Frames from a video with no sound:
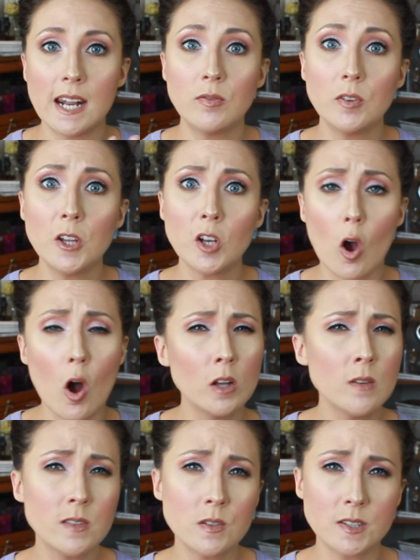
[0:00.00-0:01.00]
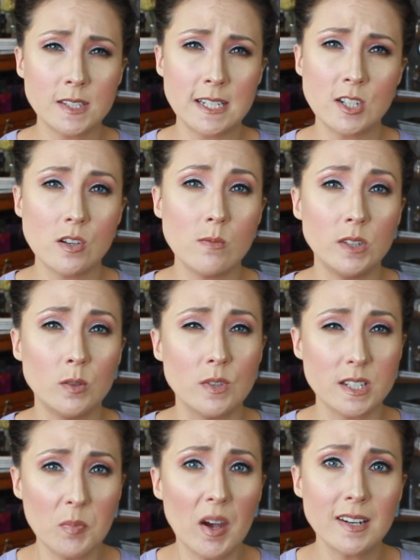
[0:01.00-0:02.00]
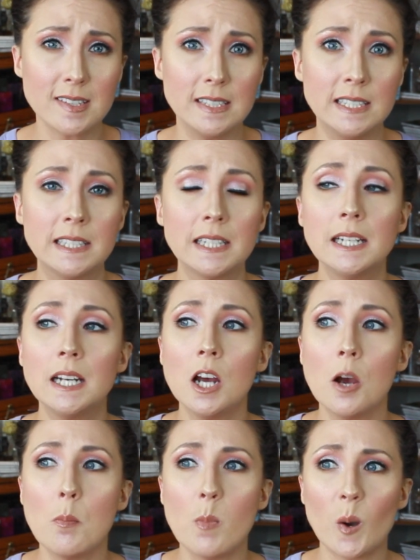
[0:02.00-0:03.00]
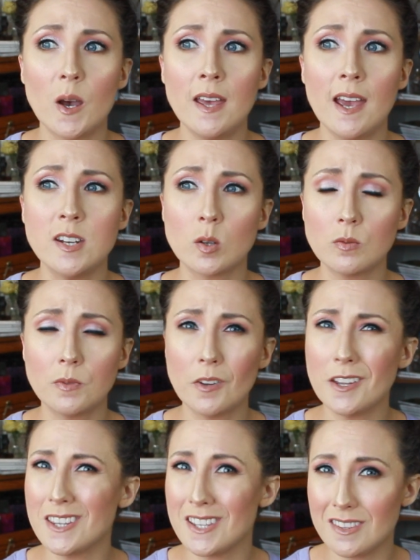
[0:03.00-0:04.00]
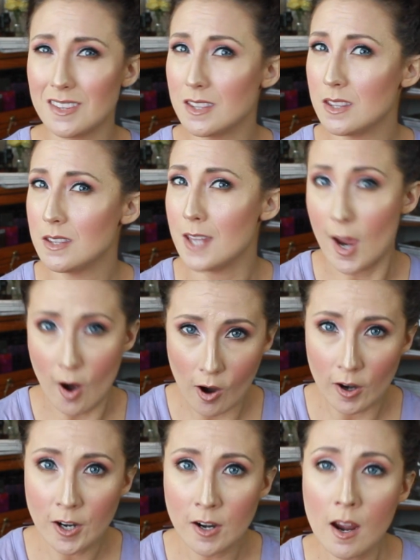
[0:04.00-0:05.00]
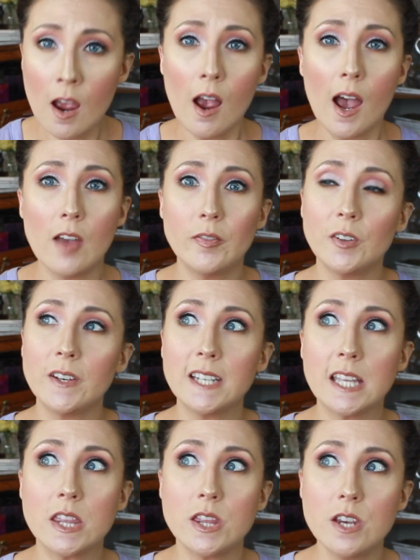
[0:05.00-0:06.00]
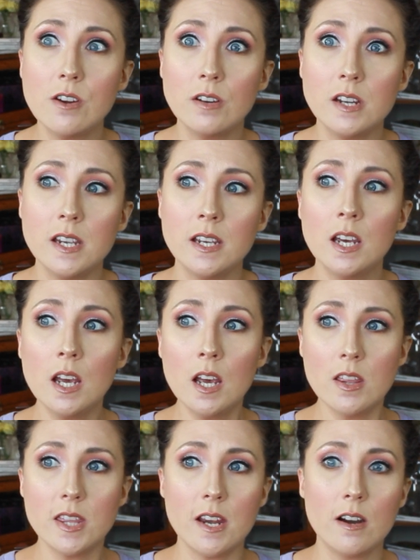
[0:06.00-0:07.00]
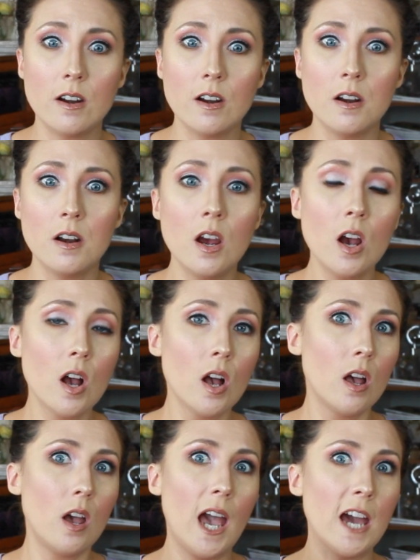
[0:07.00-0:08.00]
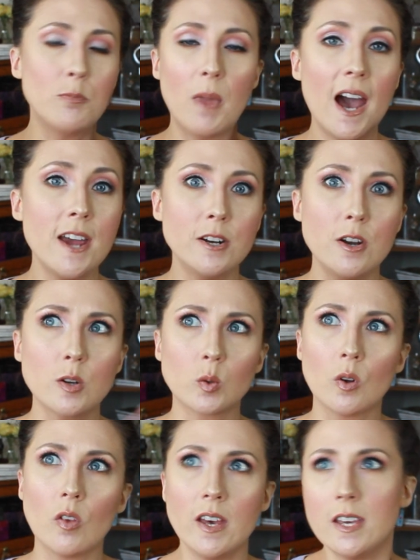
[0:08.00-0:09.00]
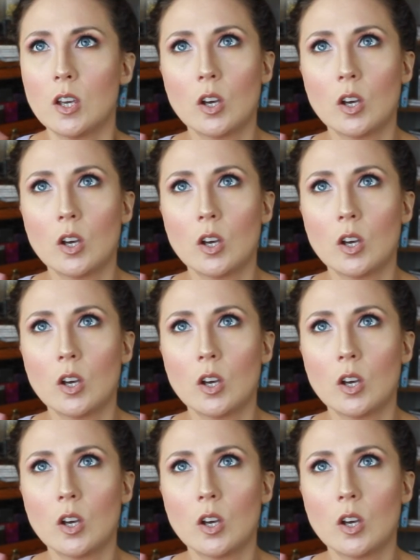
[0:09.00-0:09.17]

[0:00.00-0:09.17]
I feel like all of those things should be respected, but I don't feel like that they are. I feel like in theory they're admired or like